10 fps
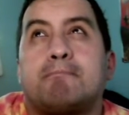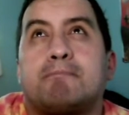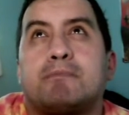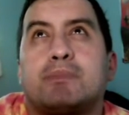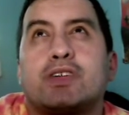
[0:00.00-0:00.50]

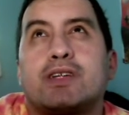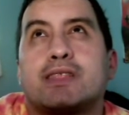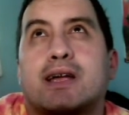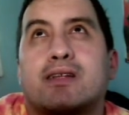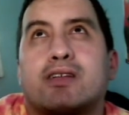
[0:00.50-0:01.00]
but
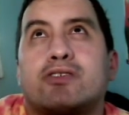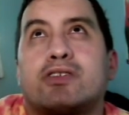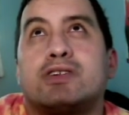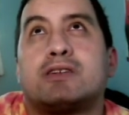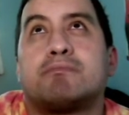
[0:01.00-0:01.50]
they're
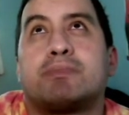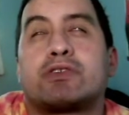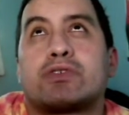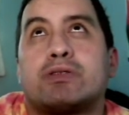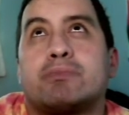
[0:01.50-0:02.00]
not better
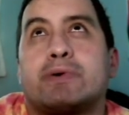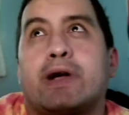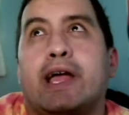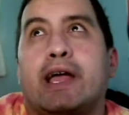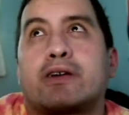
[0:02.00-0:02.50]
than Boa
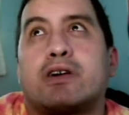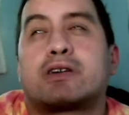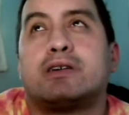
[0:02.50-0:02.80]
Hancock.